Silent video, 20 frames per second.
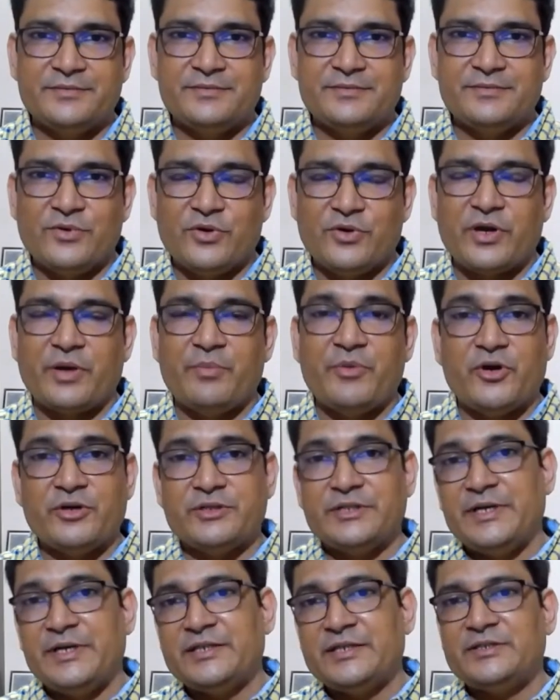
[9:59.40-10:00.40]
Okay, because
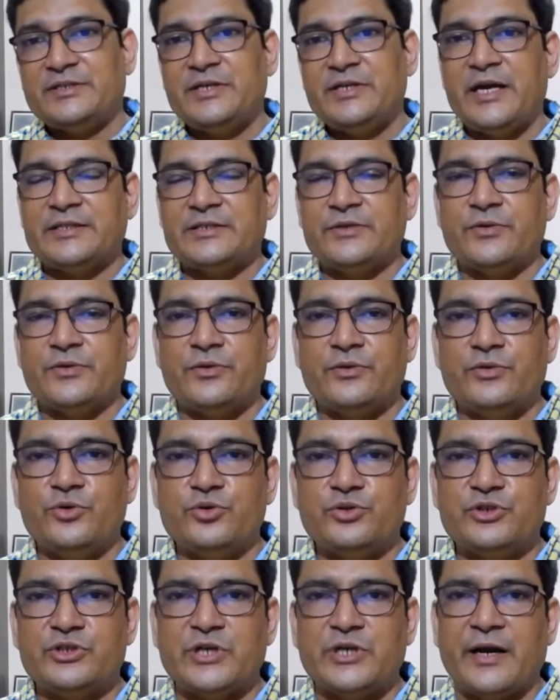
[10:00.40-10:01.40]
industry has a
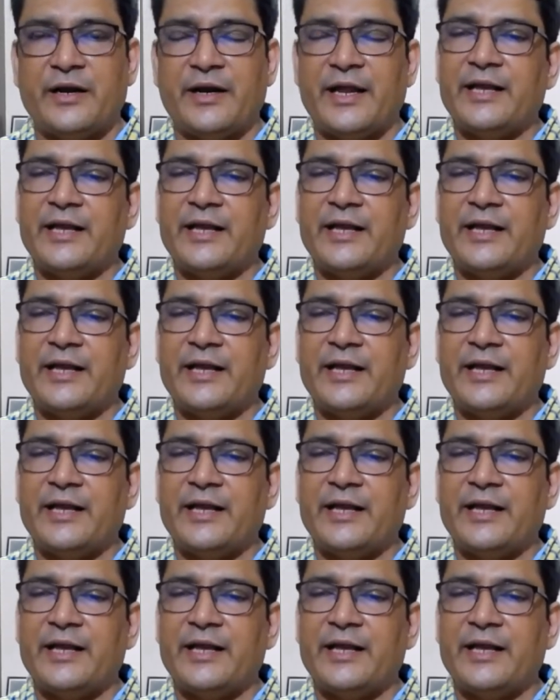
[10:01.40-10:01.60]
huge standard.